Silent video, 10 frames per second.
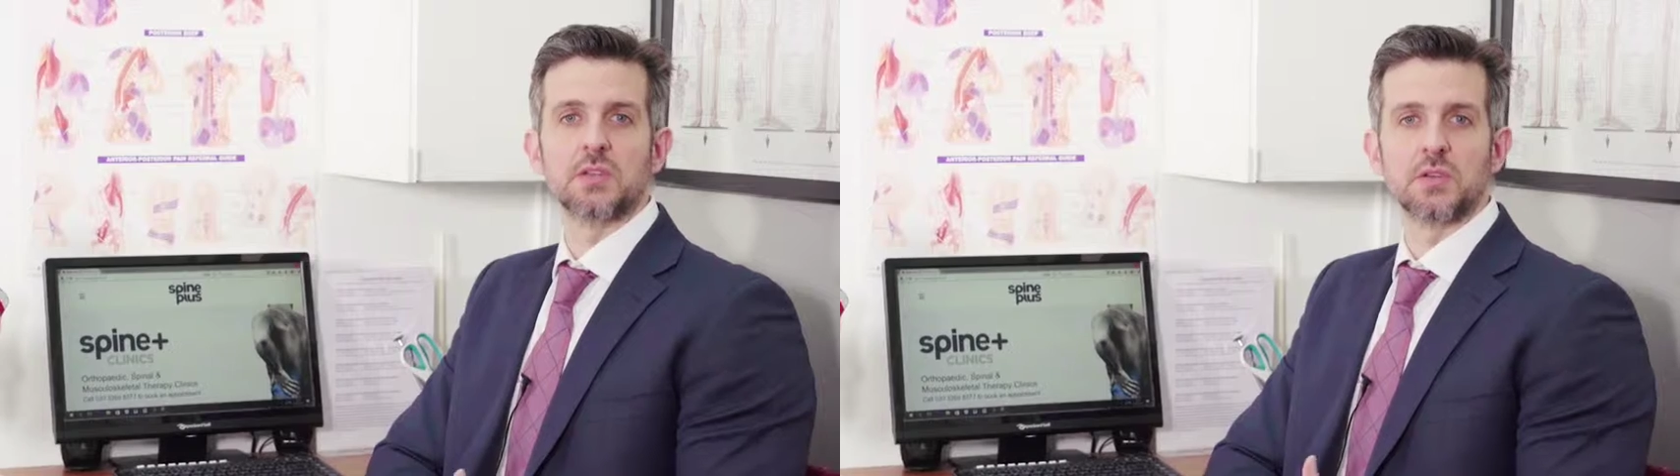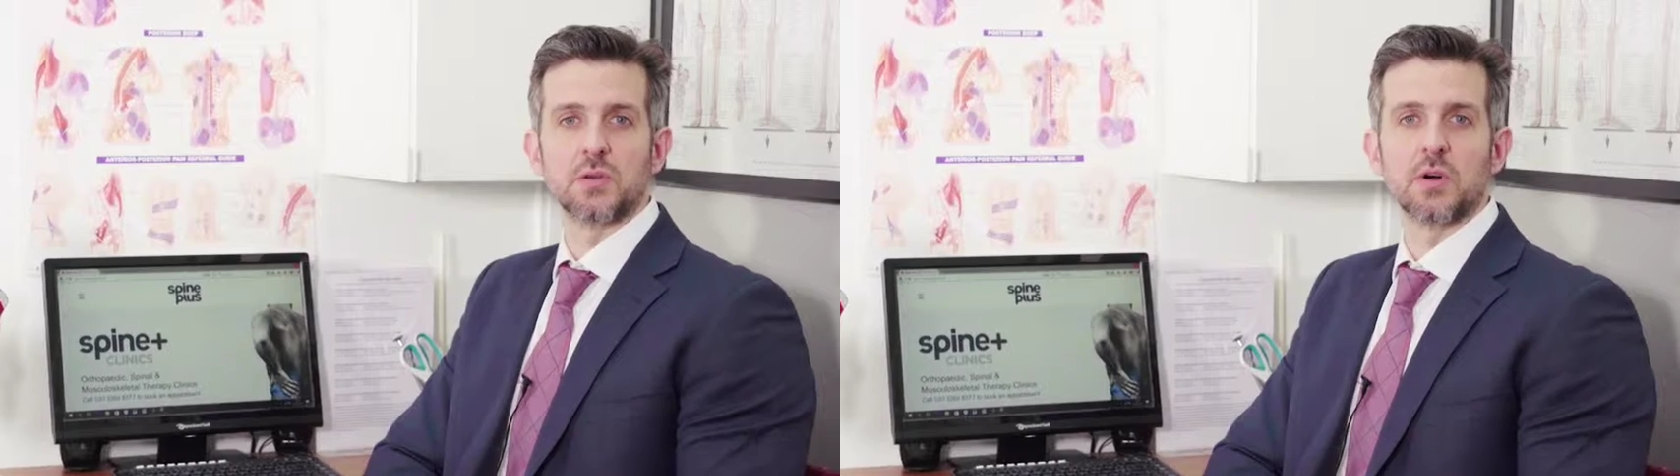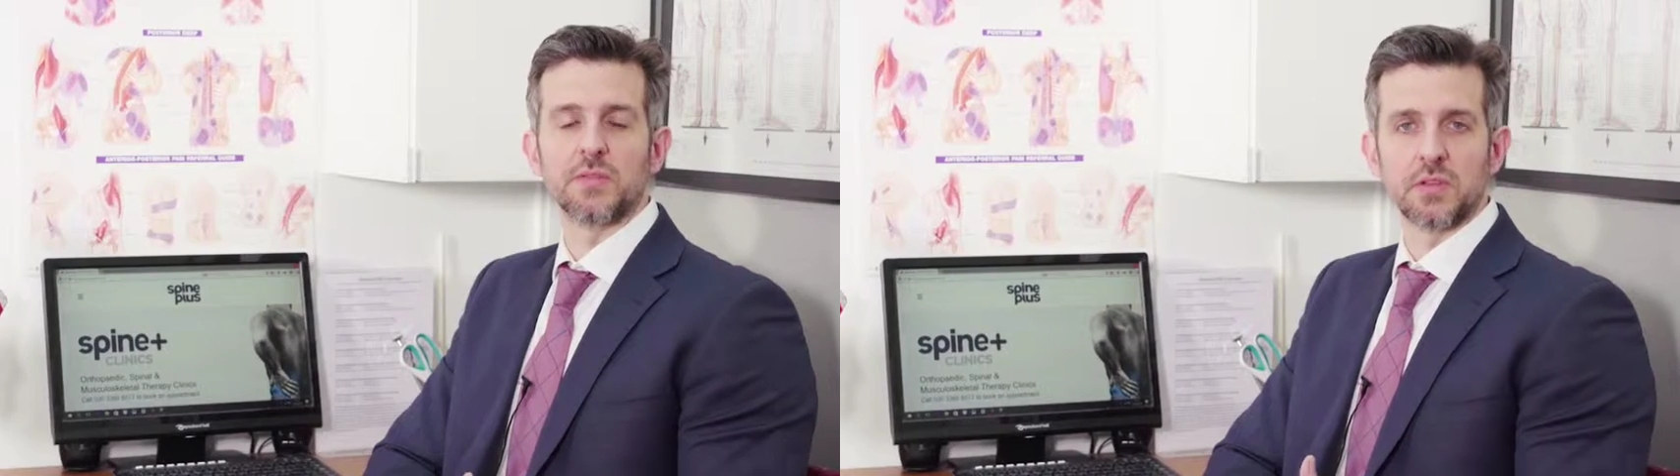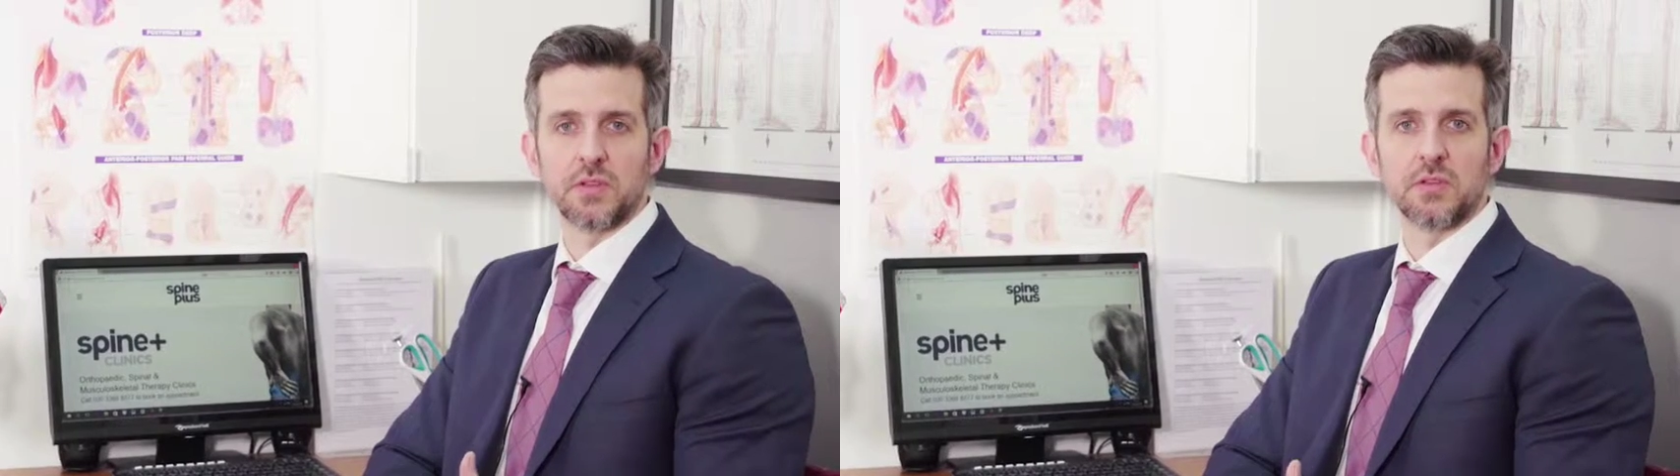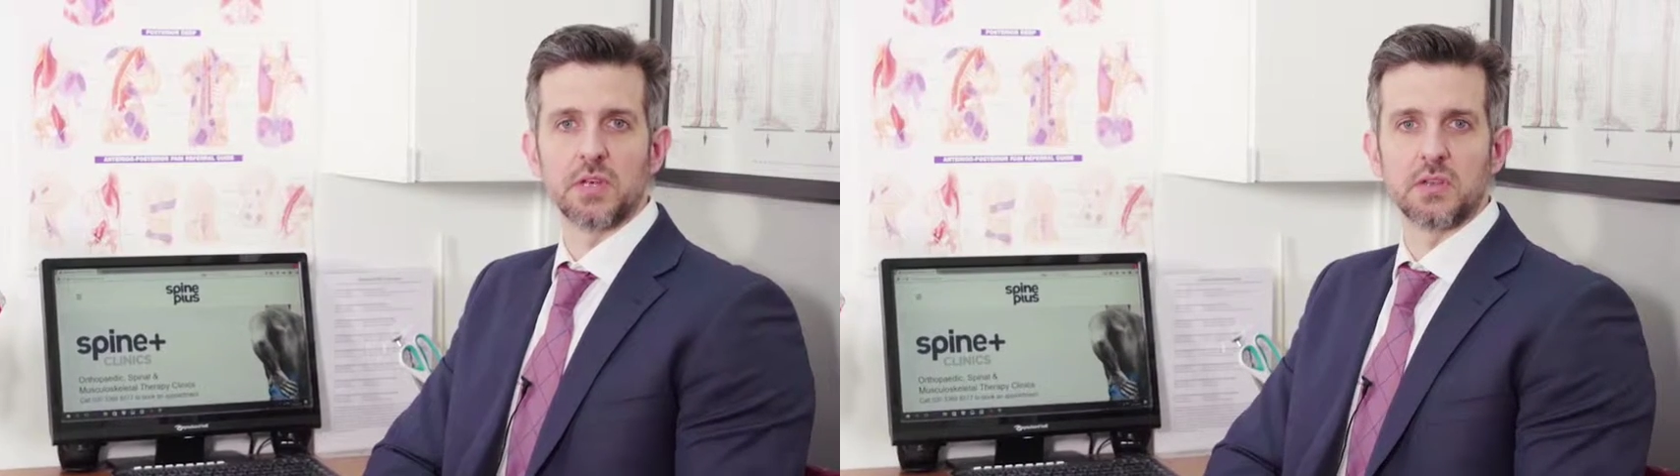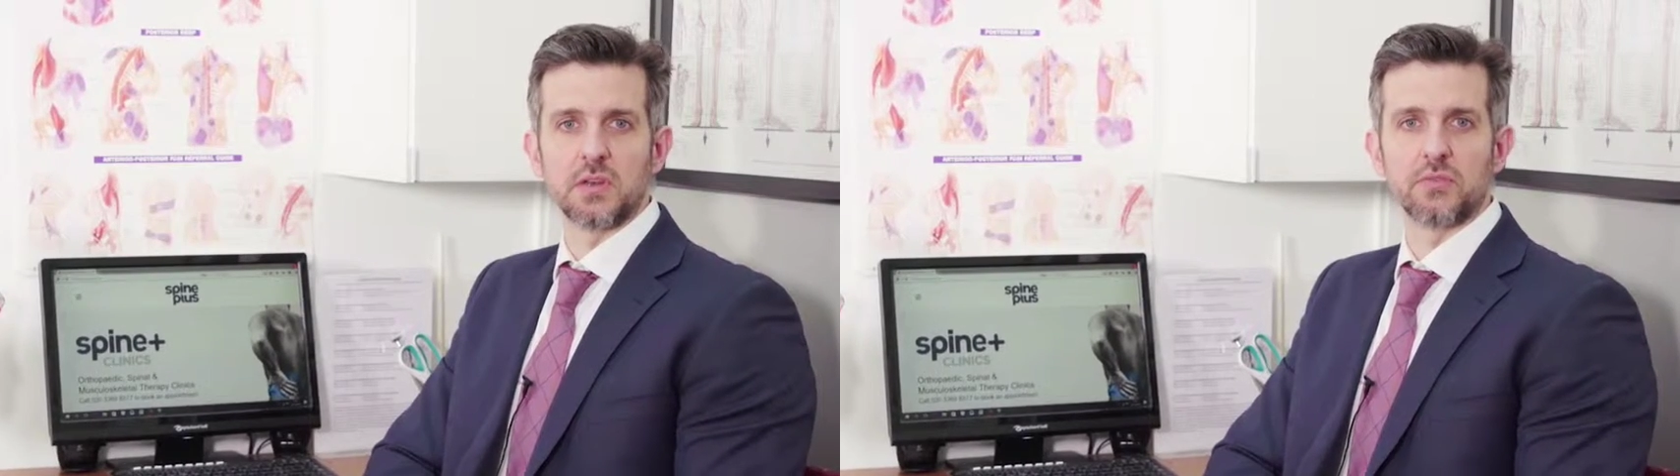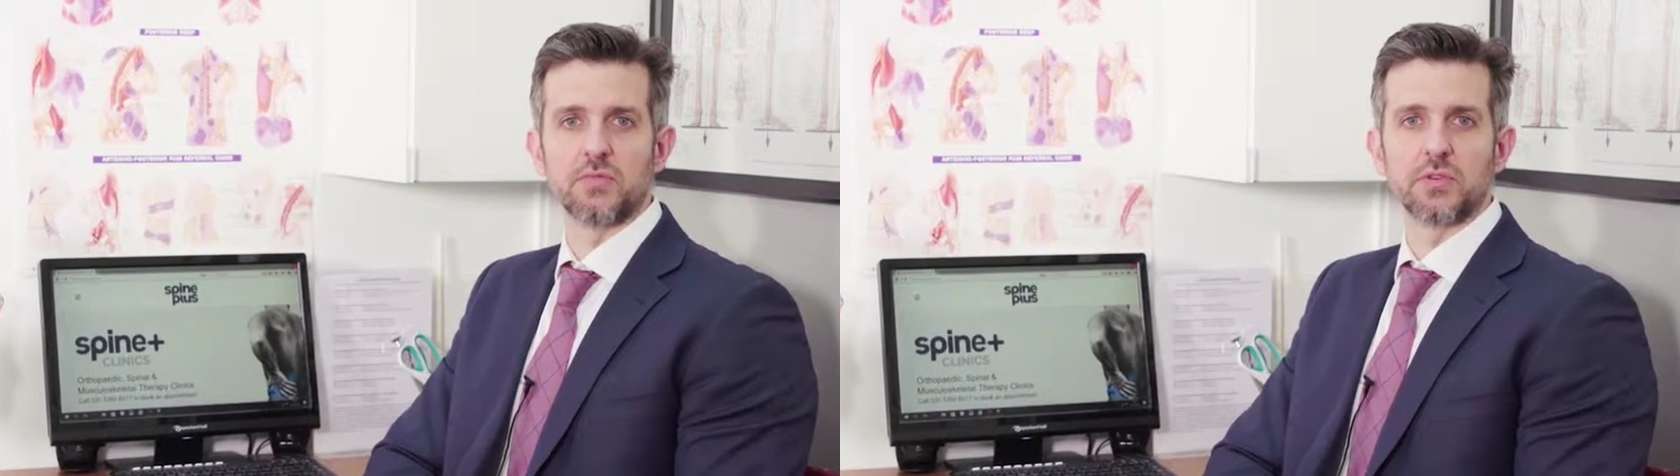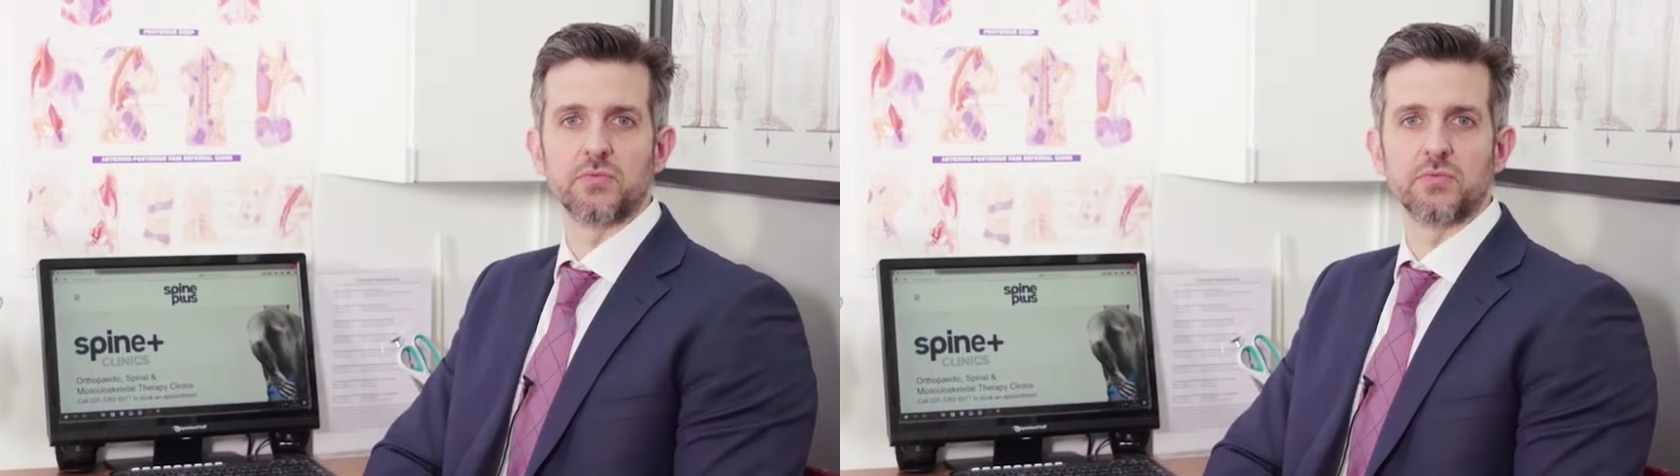too often and kind of